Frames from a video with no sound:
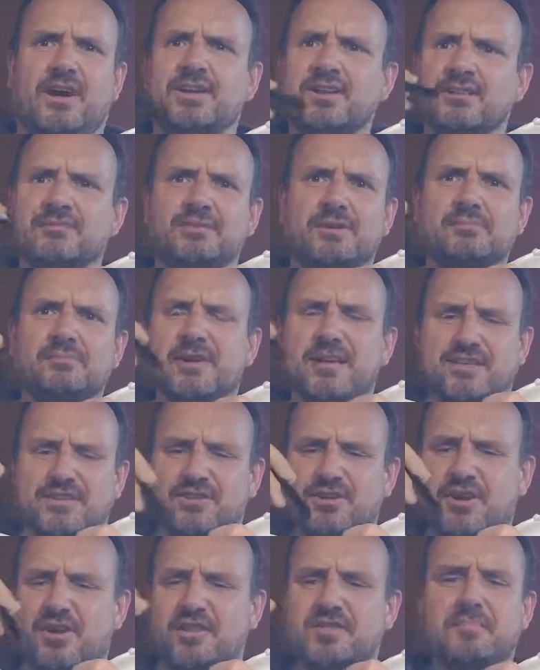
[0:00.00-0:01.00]
well, it's
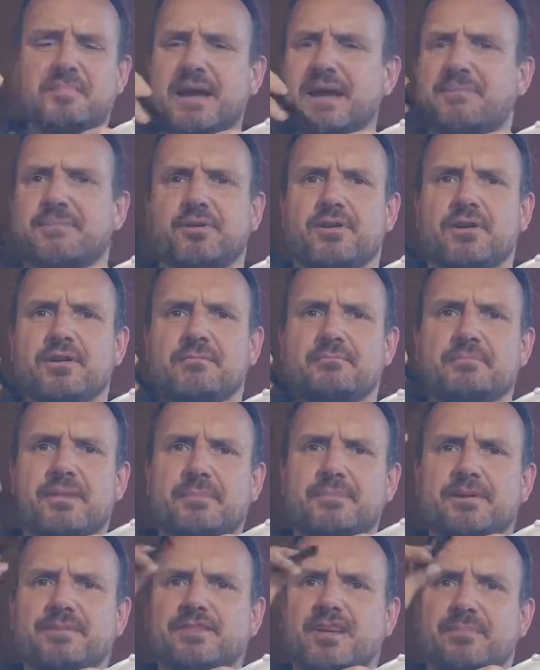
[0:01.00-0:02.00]
not in the paper.
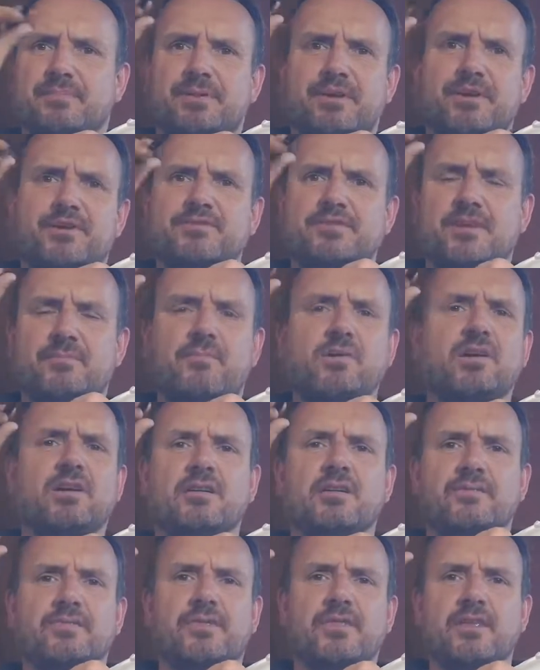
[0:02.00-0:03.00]
Maybe it's up here
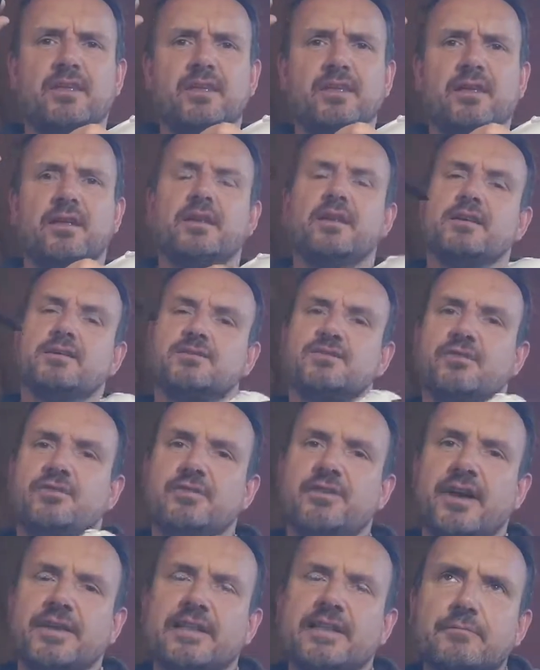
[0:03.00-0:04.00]
somewhere. So
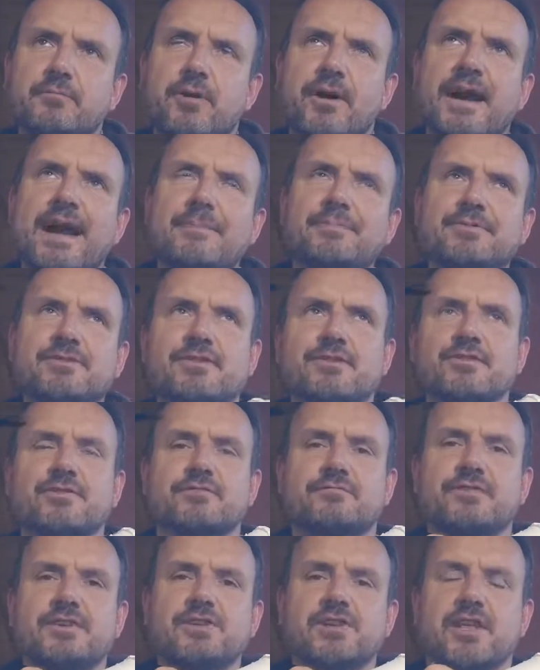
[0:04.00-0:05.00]
I think what happens is those
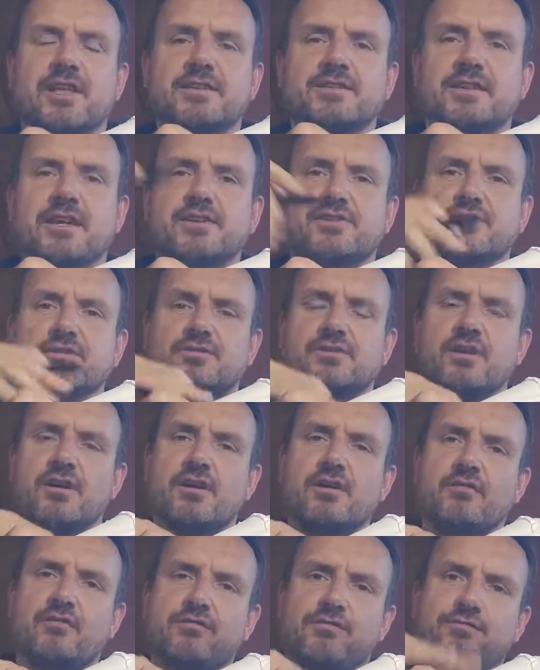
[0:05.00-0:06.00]
visualizations
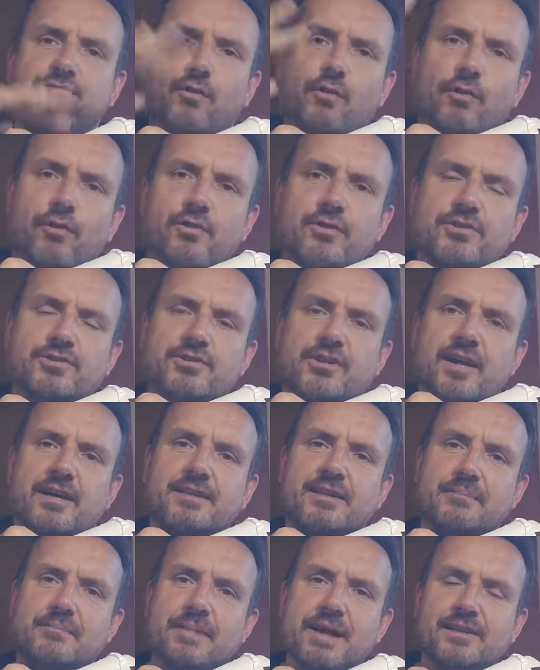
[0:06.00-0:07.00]
force a
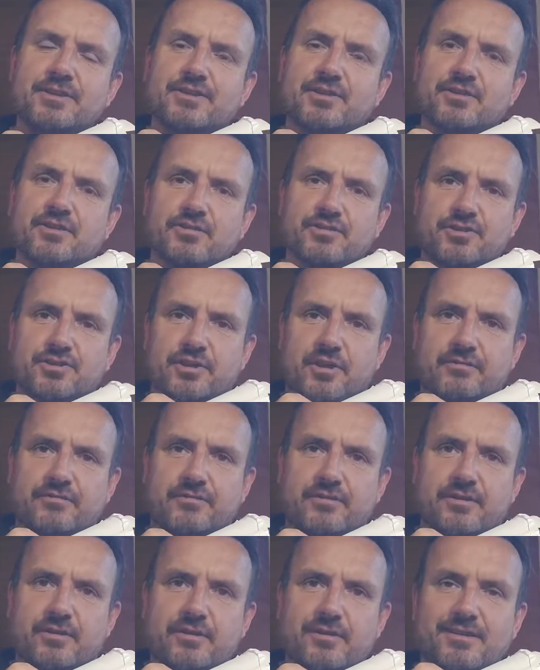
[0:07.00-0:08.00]
dimensional
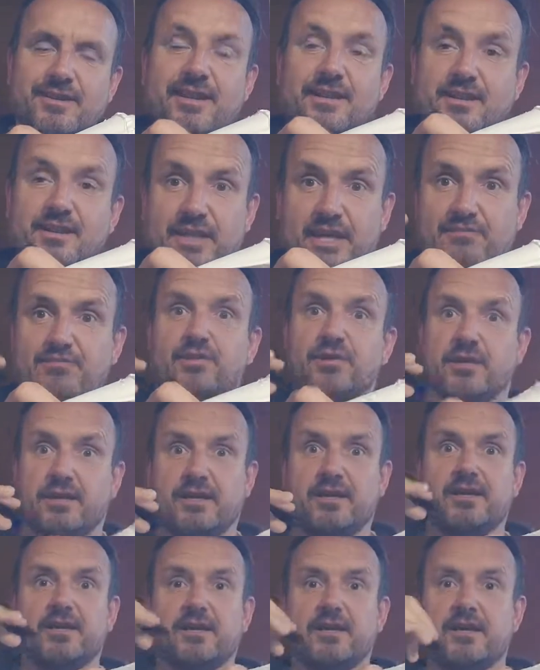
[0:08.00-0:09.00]
shift. Like
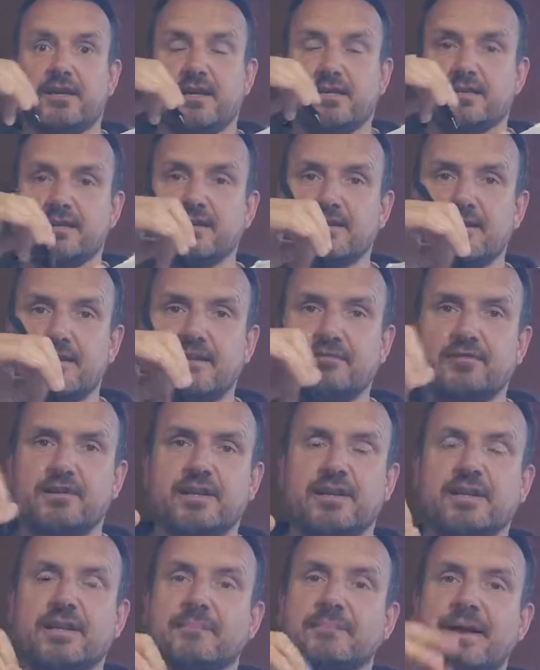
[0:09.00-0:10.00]
literally, it's like
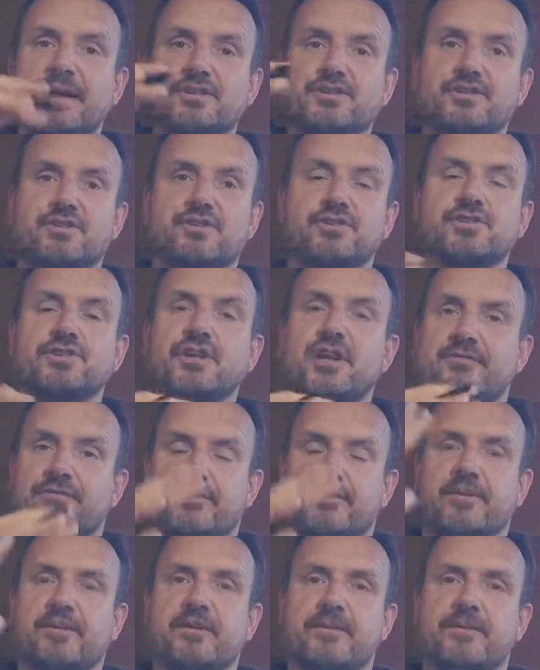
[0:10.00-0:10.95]
literally a dimensional shift